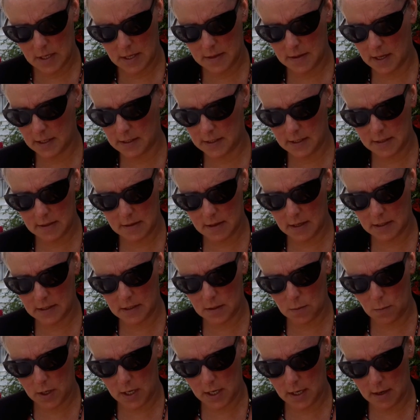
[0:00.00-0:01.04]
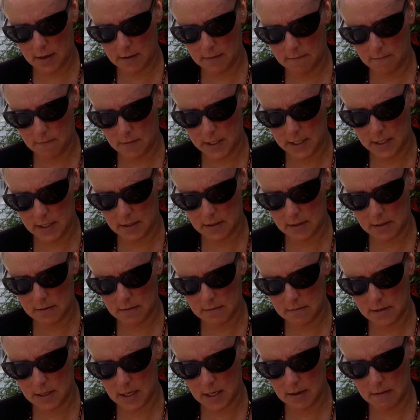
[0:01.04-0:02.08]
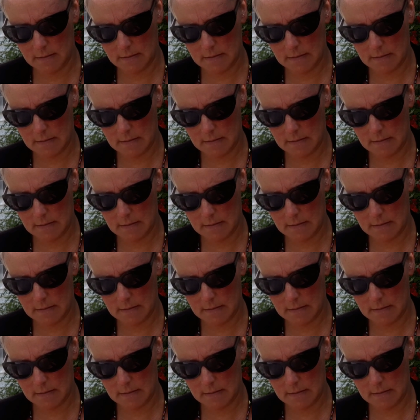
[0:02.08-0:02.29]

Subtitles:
That's the way I read it, yeah.